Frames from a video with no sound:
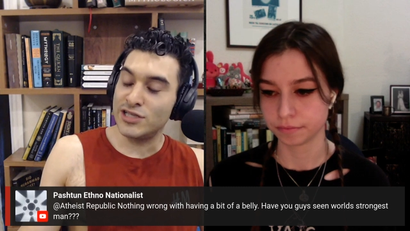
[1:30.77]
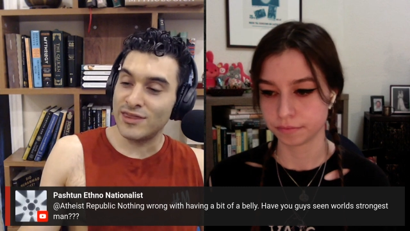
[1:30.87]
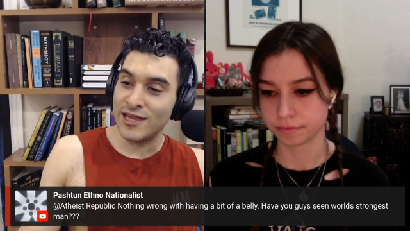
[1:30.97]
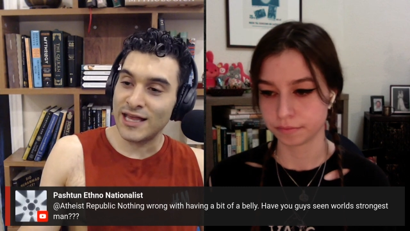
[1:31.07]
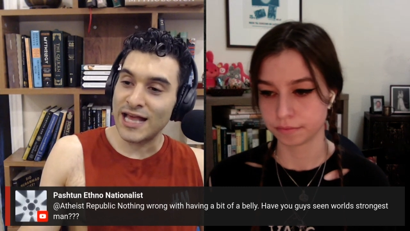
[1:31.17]
Speaker 1: a
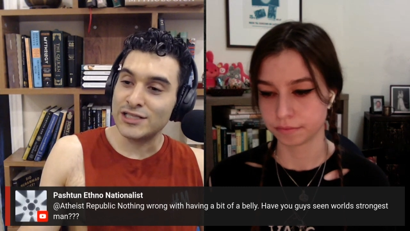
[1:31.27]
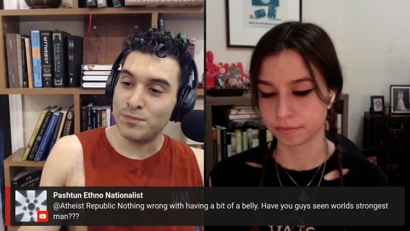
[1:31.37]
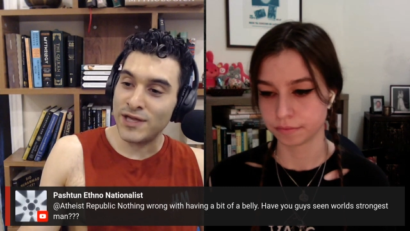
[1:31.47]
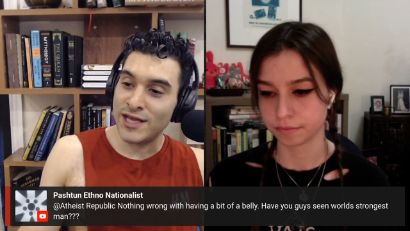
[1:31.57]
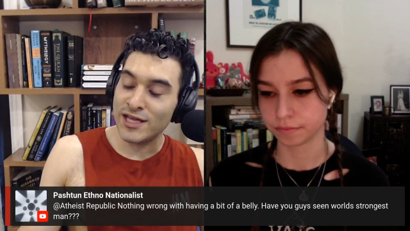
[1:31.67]
thing as
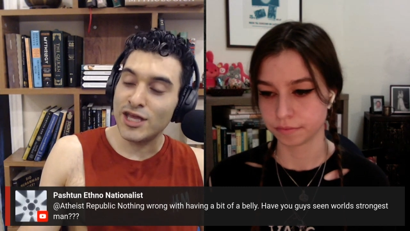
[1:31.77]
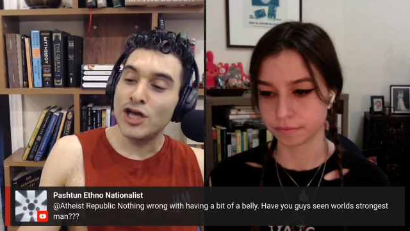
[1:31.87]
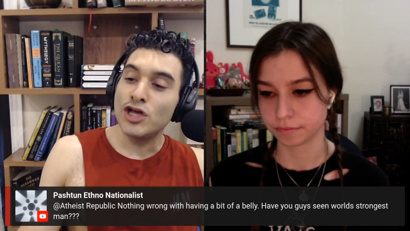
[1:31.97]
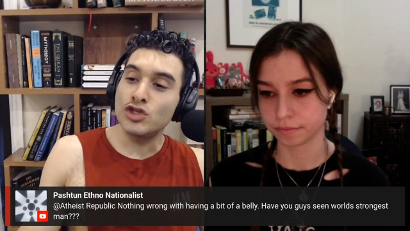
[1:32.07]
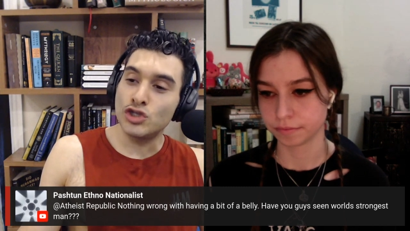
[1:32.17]
being
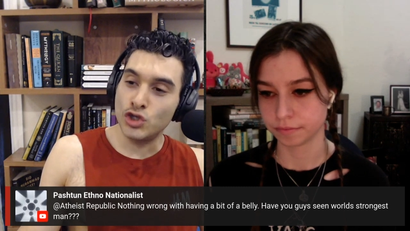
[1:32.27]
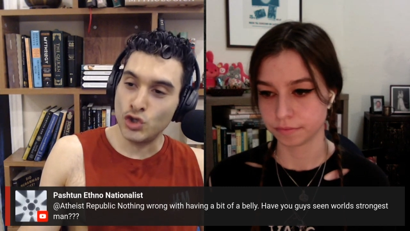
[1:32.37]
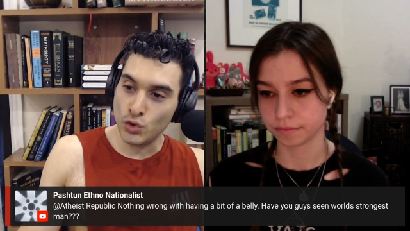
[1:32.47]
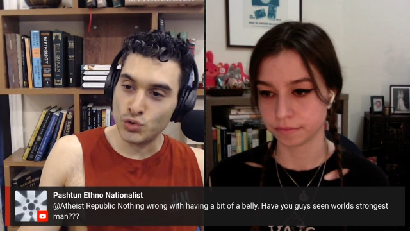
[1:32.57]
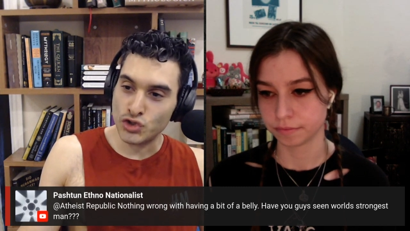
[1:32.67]

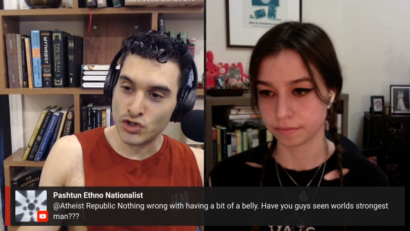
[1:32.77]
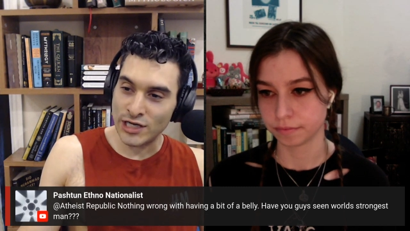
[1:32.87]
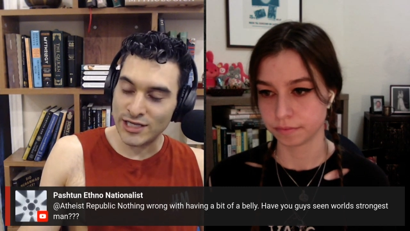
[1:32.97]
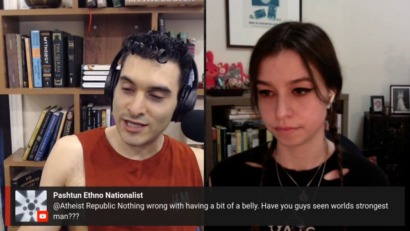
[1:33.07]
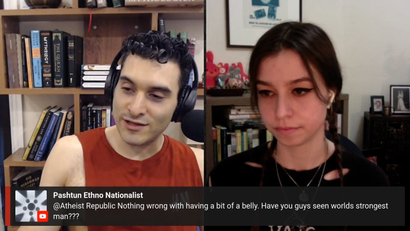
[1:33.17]
too
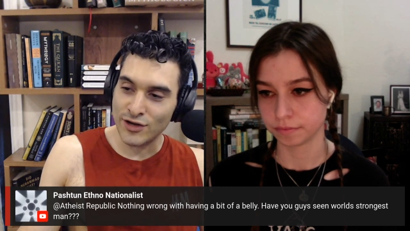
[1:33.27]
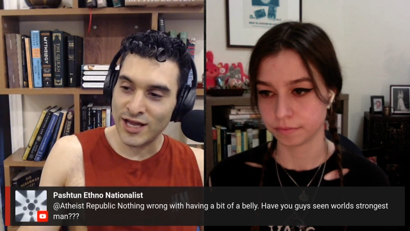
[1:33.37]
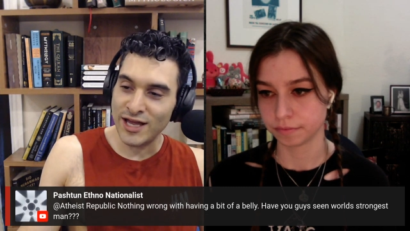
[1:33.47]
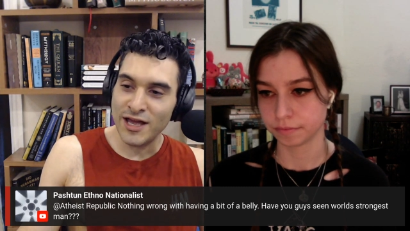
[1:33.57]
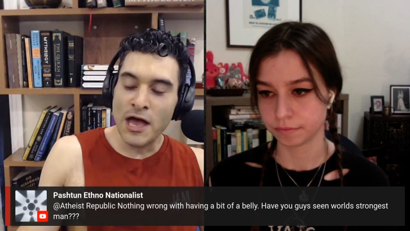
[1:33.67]
shredded,
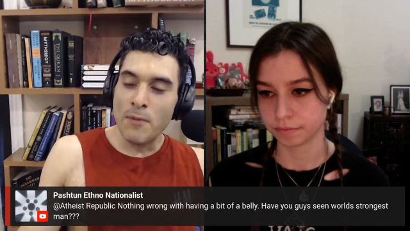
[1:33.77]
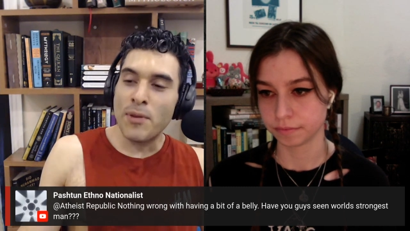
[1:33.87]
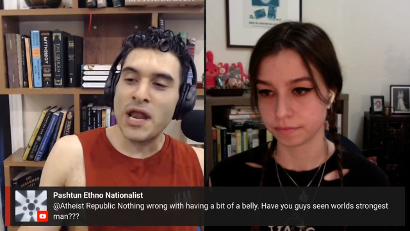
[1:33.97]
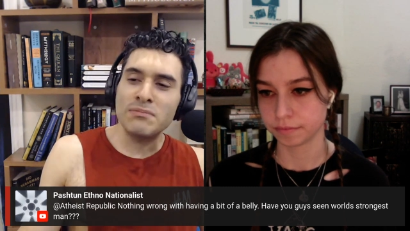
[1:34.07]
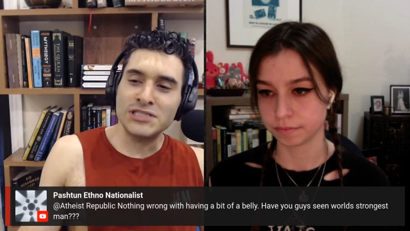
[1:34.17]
okay? But
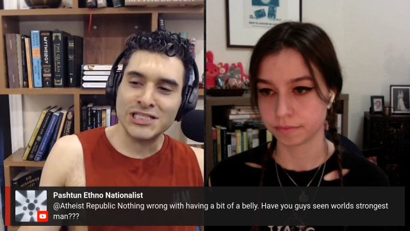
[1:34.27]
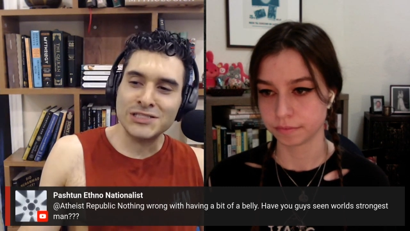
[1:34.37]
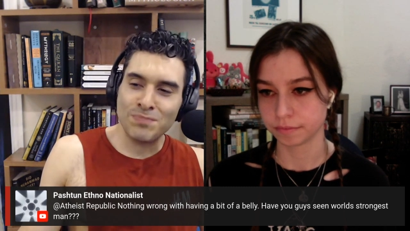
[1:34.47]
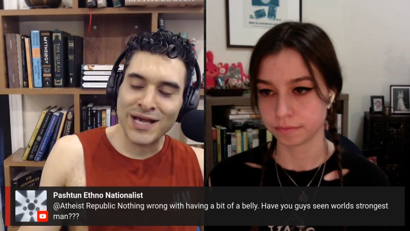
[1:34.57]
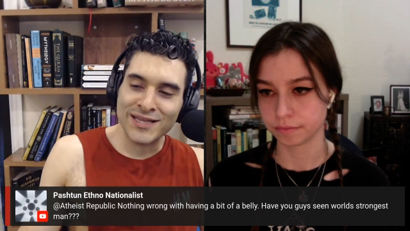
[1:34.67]
I'm
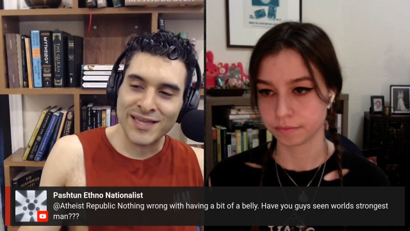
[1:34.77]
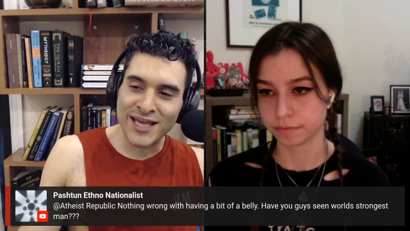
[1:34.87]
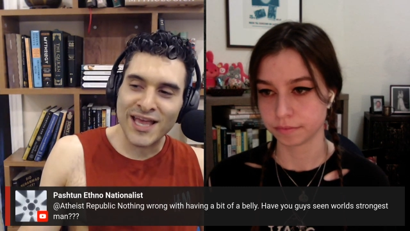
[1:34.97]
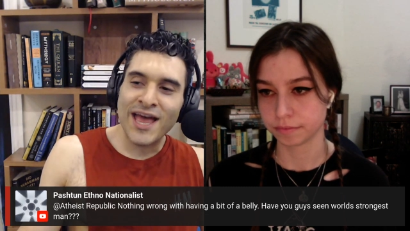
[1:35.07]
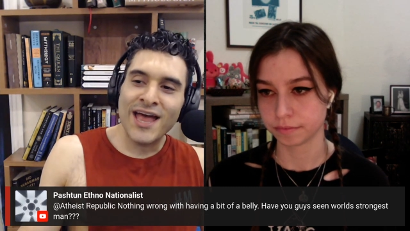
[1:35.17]

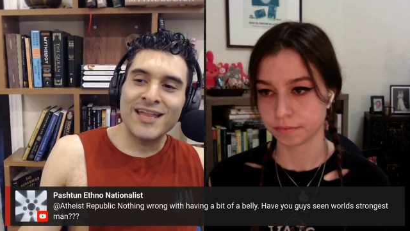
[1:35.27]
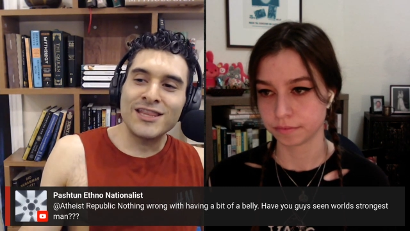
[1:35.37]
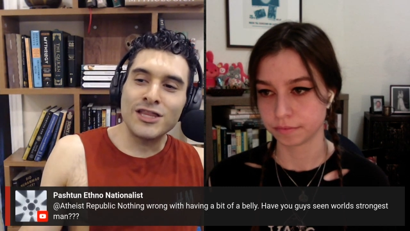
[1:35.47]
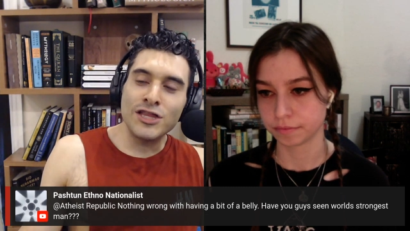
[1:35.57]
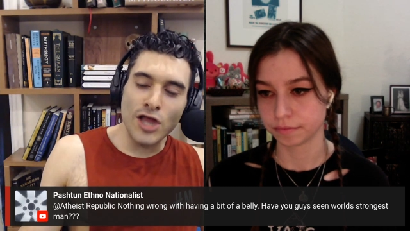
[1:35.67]
suspecting
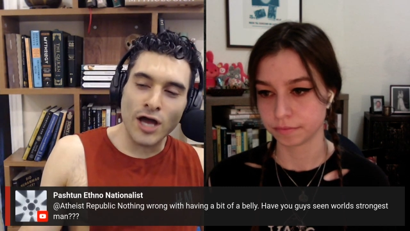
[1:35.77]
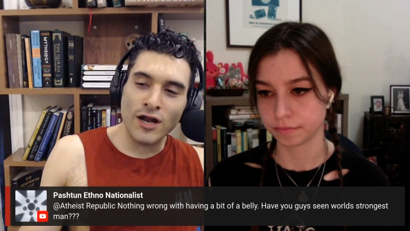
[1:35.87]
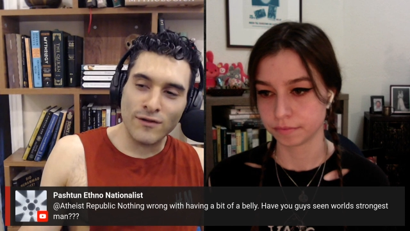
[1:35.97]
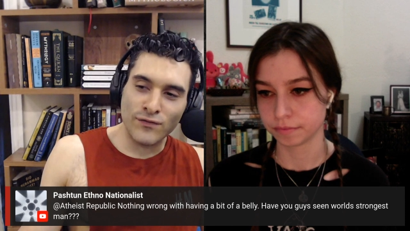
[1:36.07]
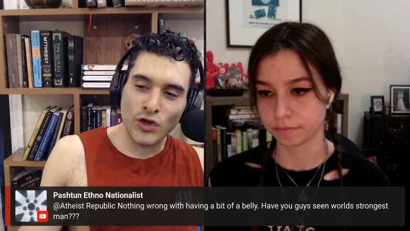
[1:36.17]
none
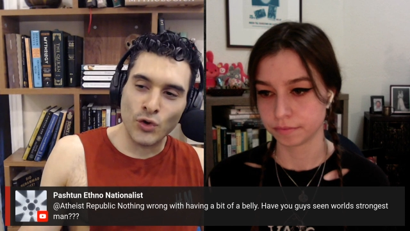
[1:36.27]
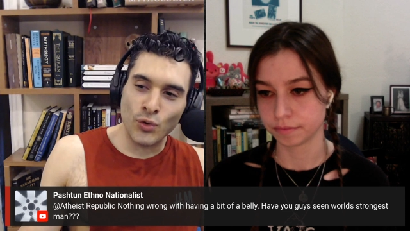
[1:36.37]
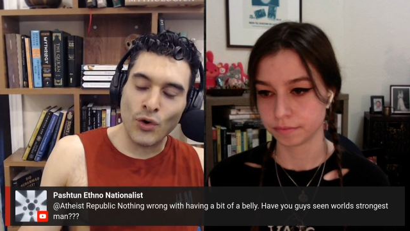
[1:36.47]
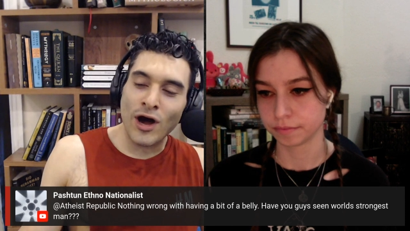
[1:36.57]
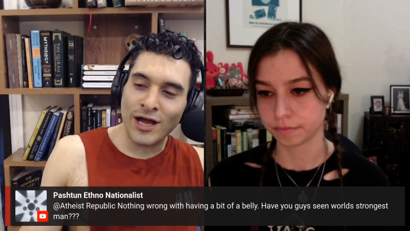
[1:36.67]
of
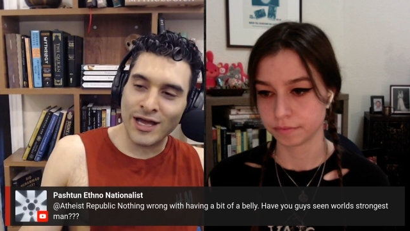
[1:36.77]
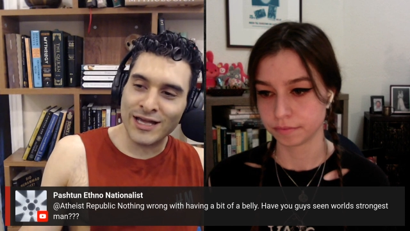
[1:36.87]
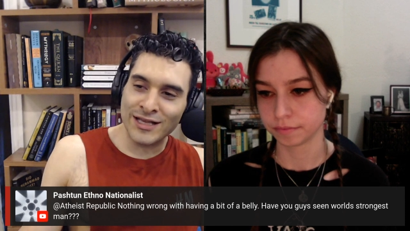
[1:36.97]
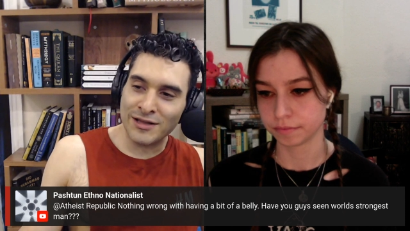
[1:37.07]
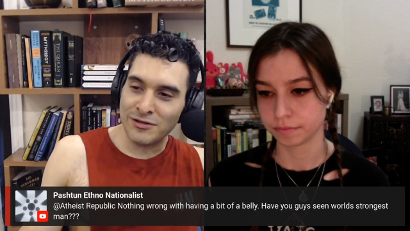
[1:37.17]
you,
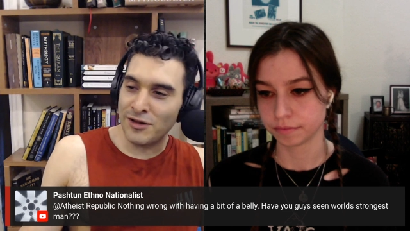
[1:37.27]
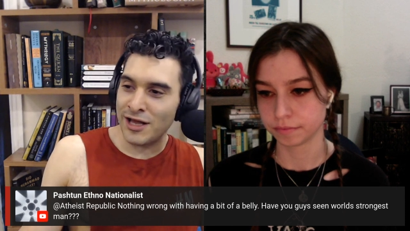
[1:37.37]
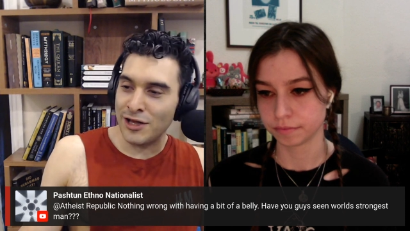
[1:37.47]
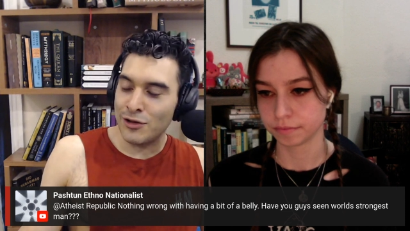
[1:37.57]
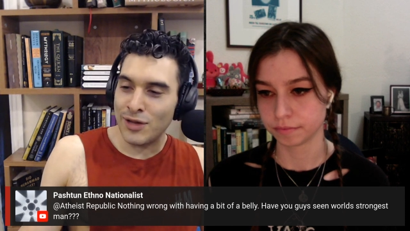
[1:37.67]

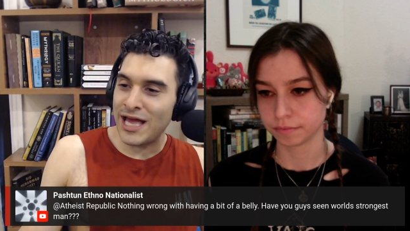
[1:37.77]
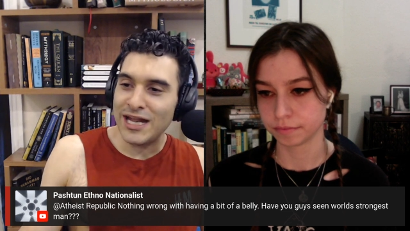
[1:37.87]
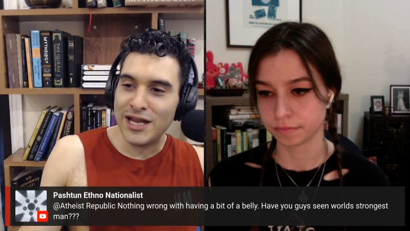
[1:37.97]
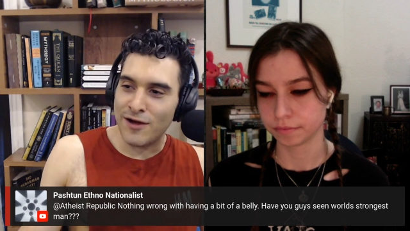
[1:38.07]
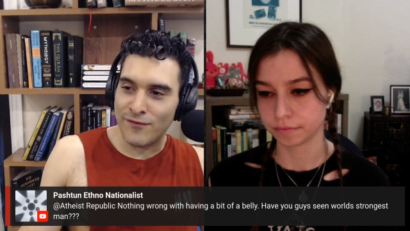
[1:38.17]

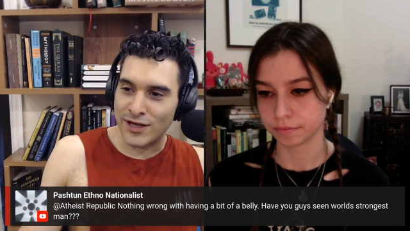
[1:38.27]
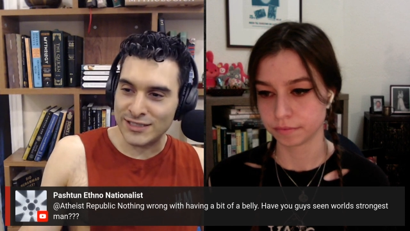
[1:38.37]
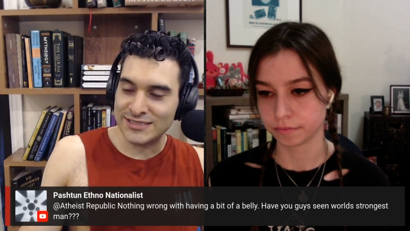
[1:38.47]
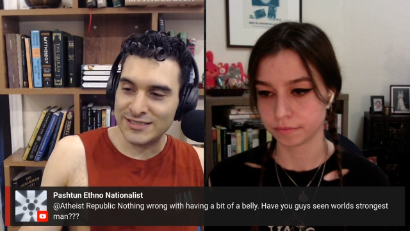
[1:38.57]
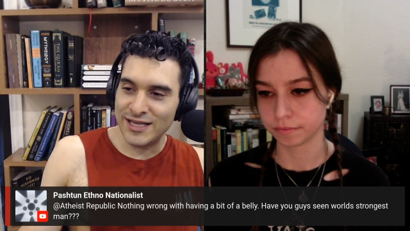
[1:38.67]
any of
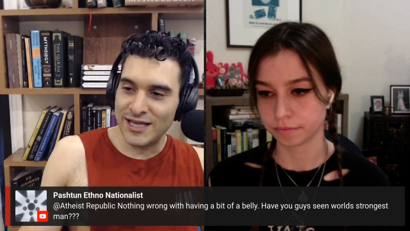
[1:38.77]
us,